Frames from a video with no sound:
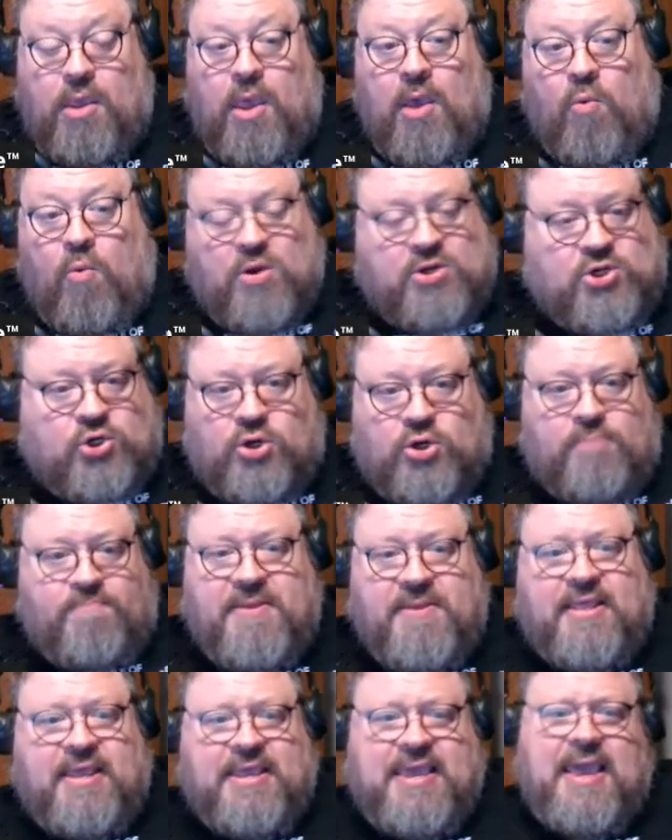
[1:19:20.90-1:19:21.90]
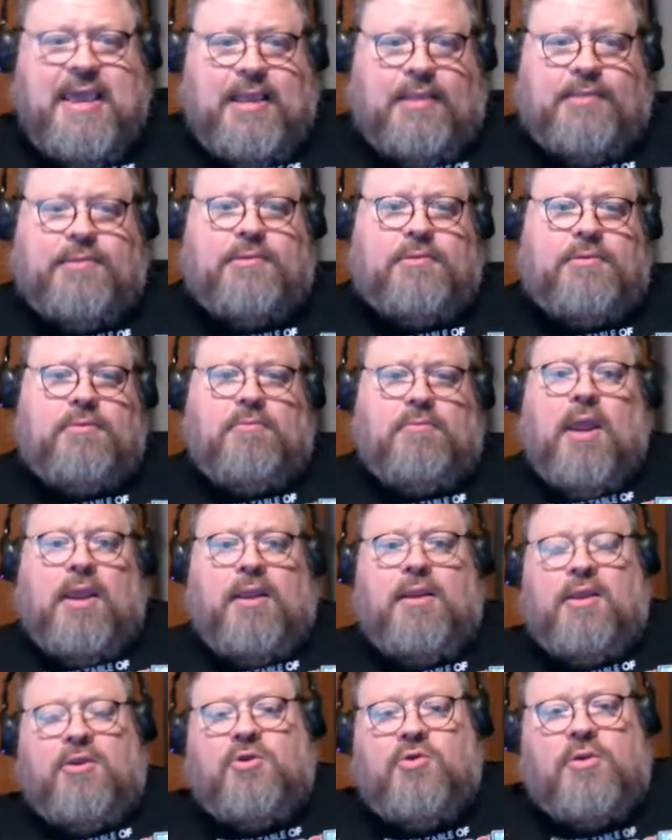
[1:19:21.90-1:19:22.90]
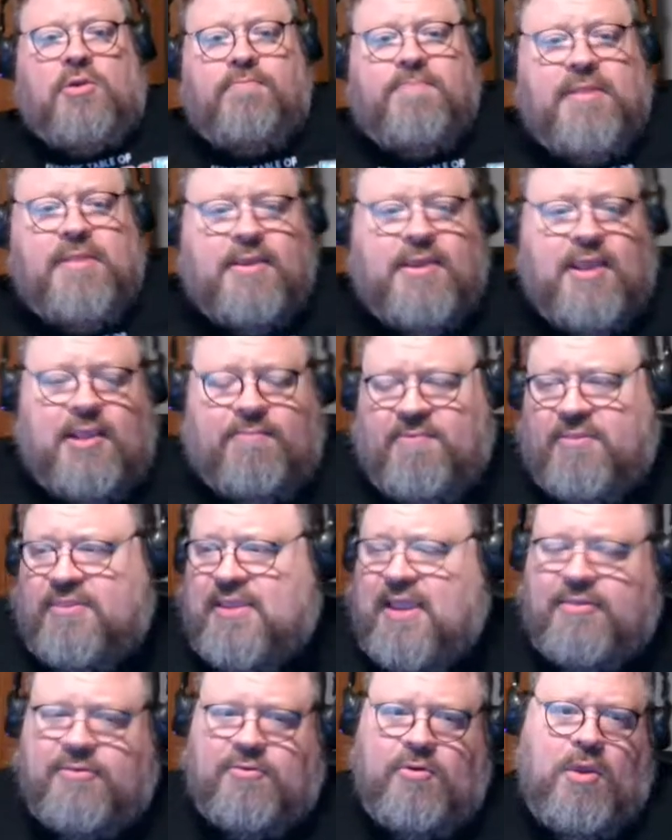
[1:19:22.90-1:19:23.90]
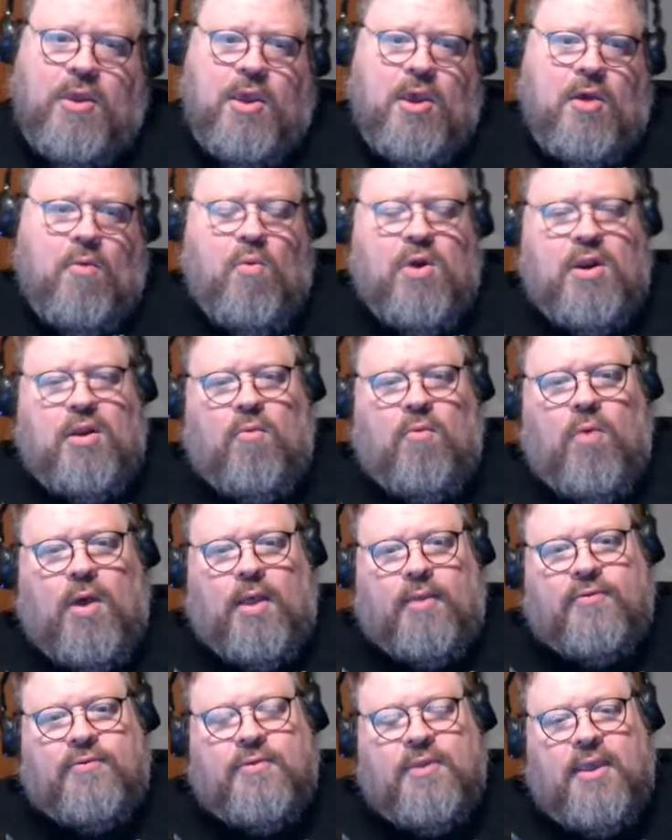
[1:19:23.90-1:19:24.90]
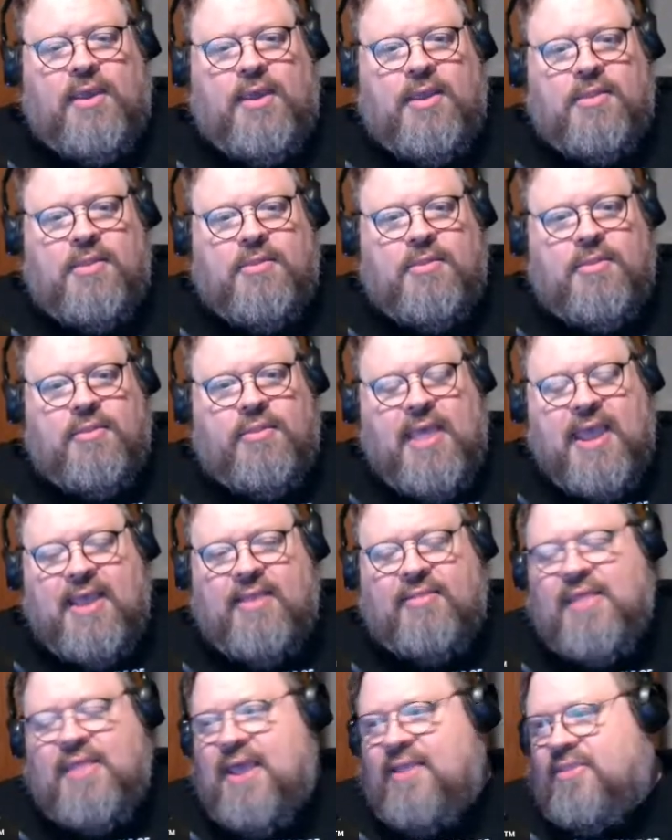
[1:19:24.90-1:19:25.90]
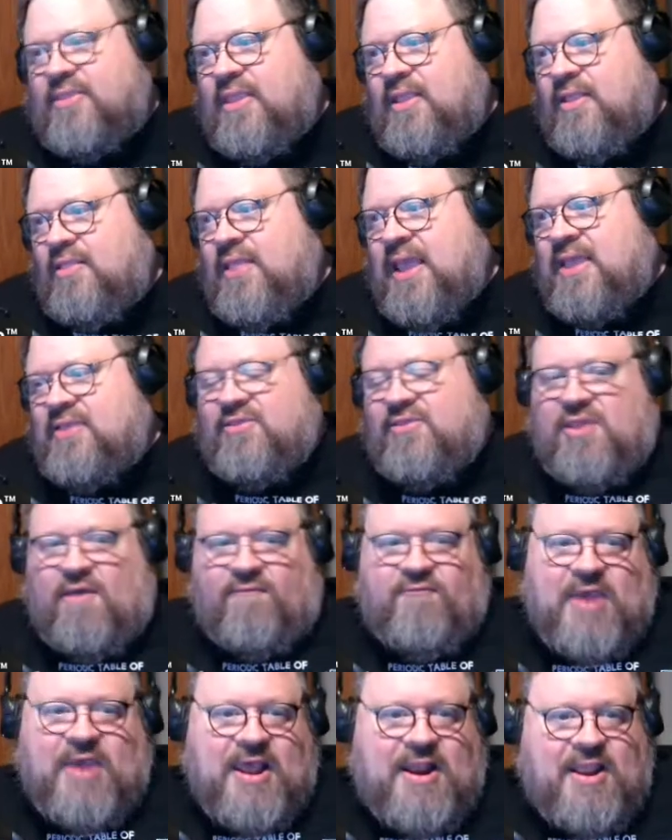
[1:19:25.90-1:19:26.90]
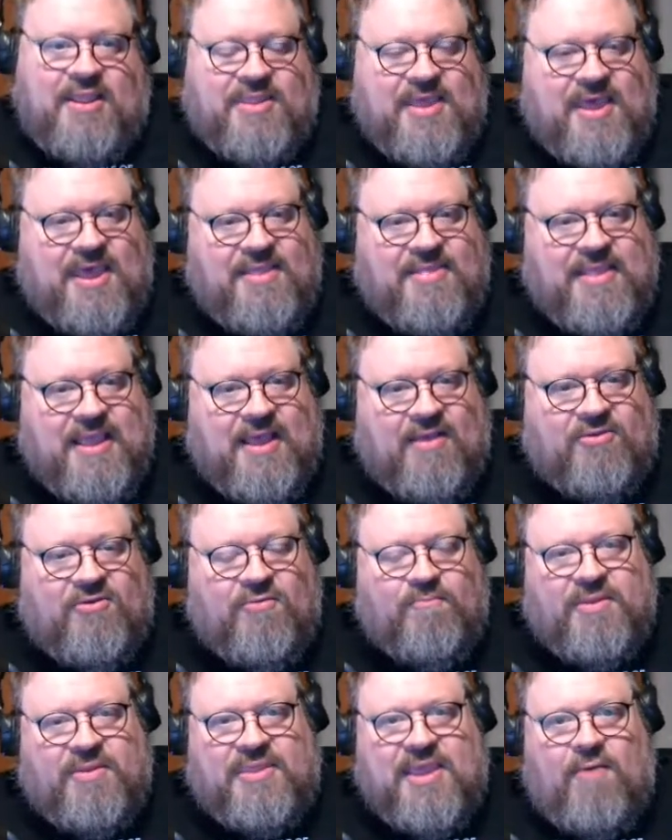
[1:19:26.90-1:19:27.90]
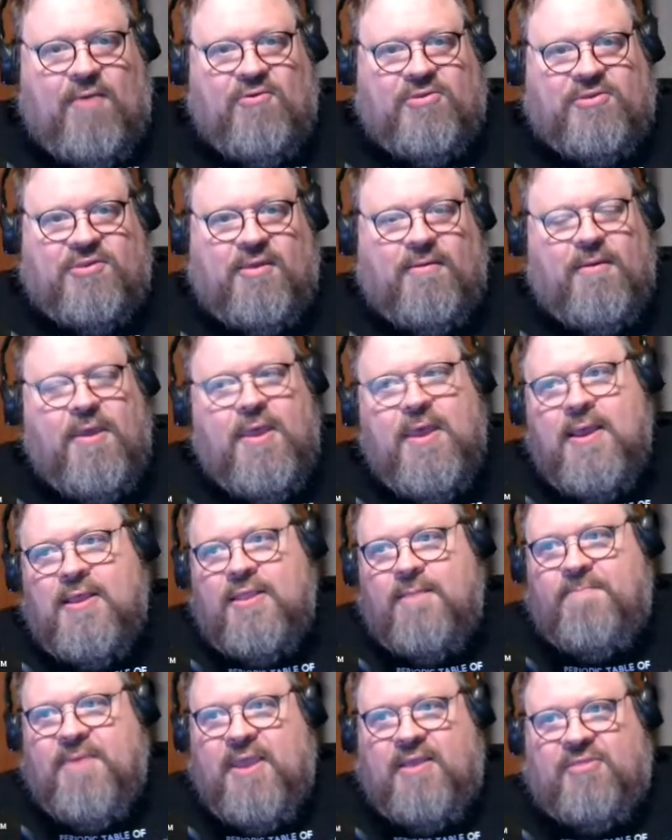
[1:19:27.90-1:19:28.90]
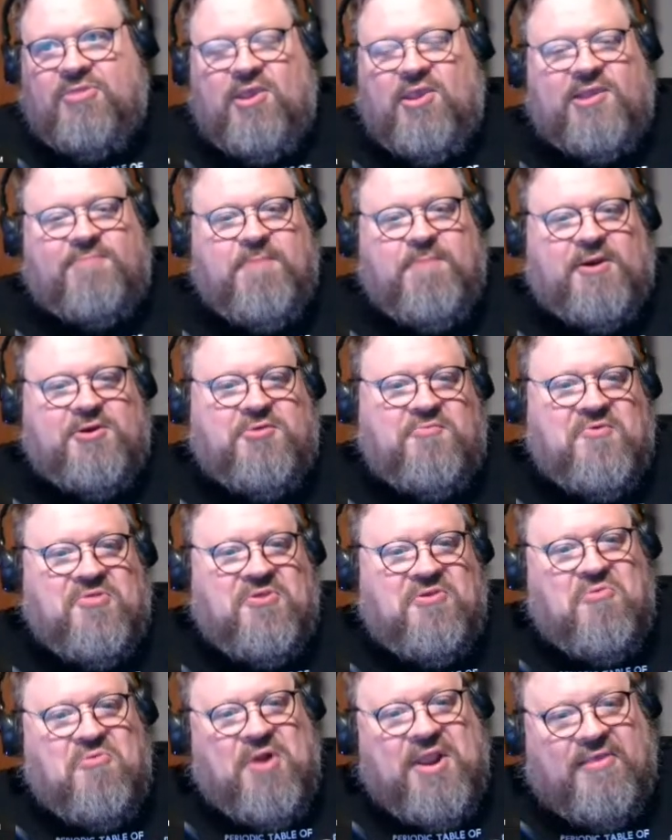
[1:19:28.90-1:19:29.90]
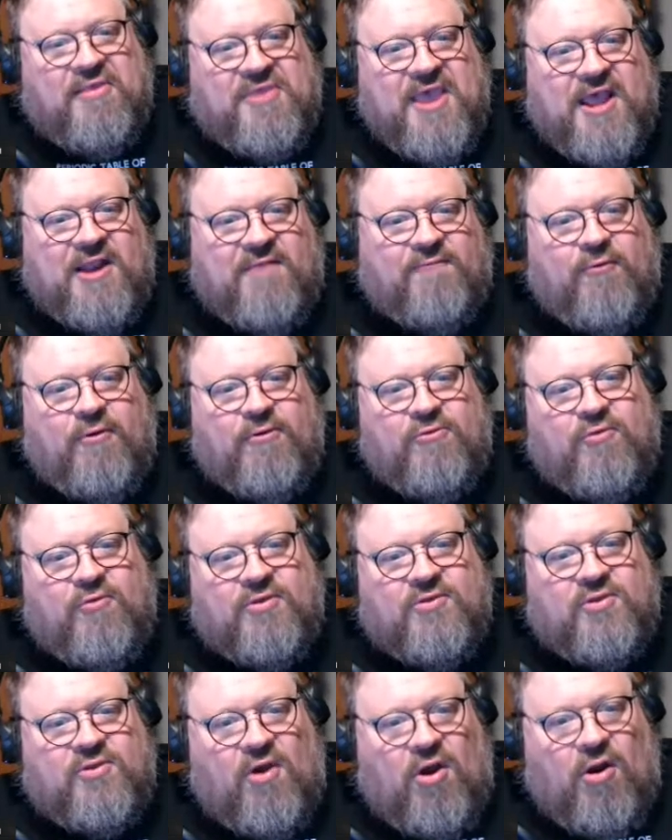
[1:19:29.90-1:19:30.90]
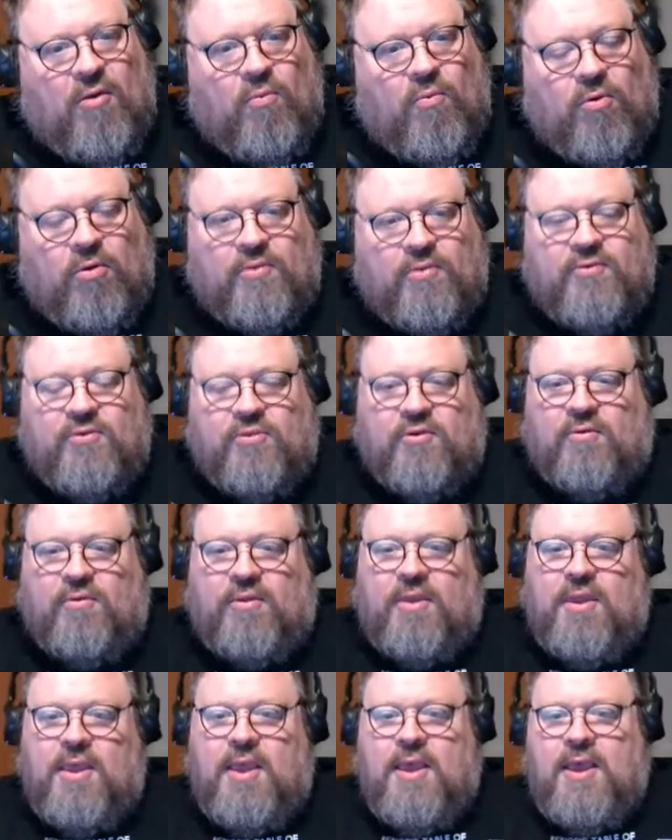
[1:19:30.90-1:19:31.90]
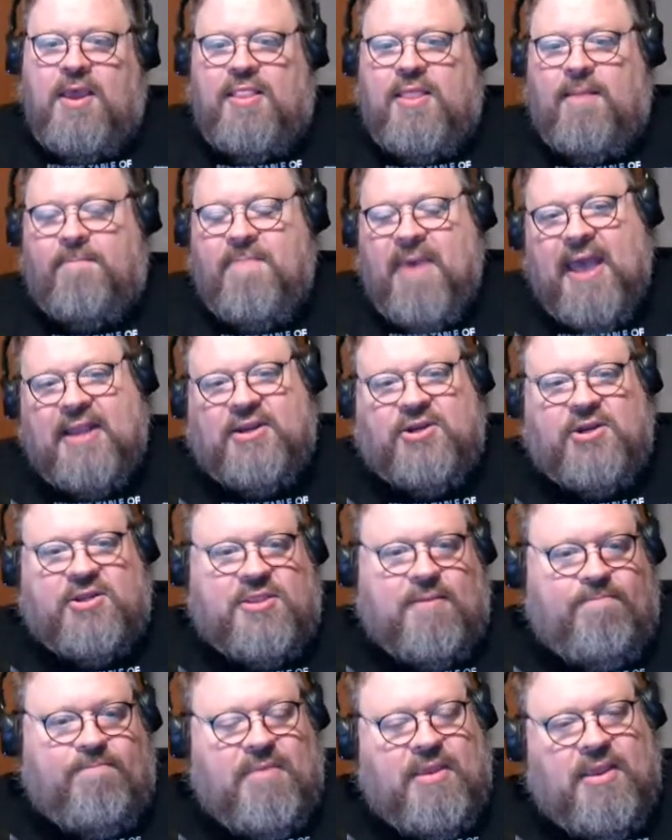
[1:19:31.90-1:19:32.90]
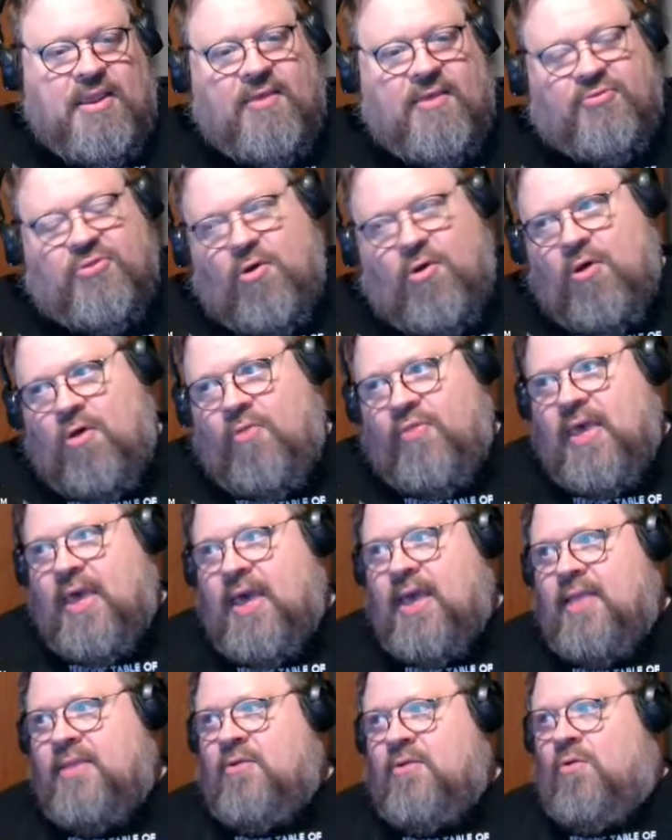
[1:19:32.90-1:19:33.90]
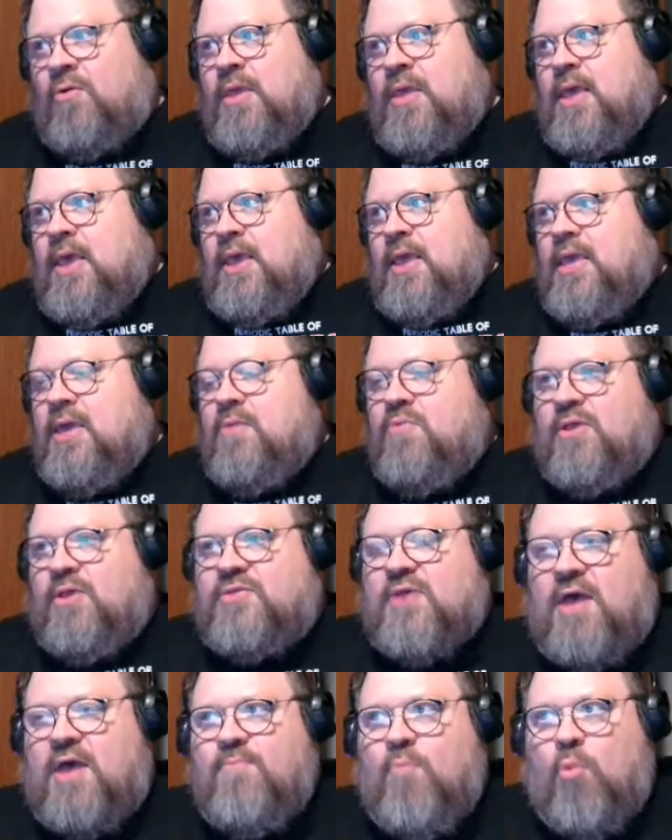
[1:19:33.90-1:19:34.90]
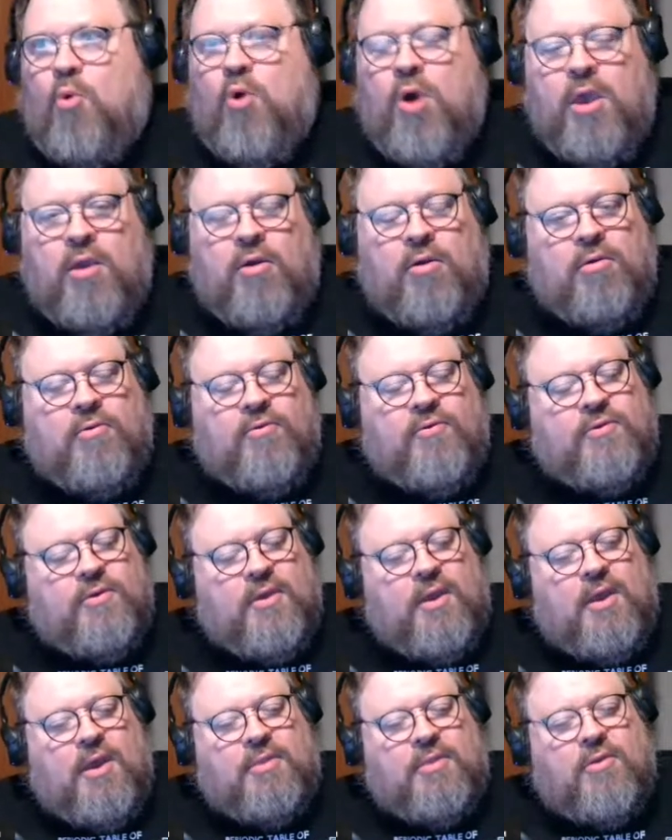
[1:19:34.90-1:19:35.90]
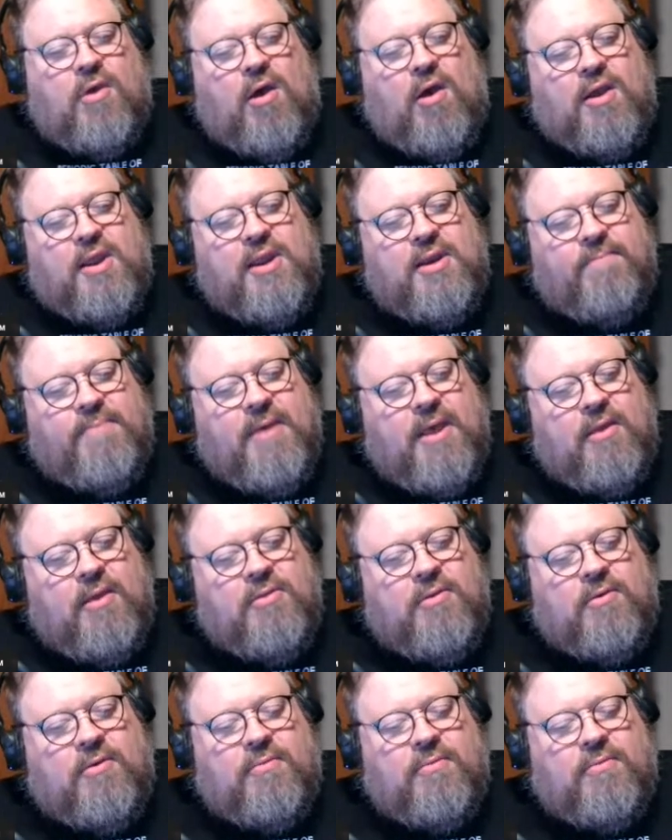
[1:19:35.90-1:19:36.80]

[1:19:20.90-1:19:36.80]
Which shouldn't be the case, right? It shouldn't be the case, but that's what it was, and that stuff kind of died now too. But that was the big thing, especially with the 20th anniversary of Star Wars. The magic, the myth, all that. He was on Moyers talking about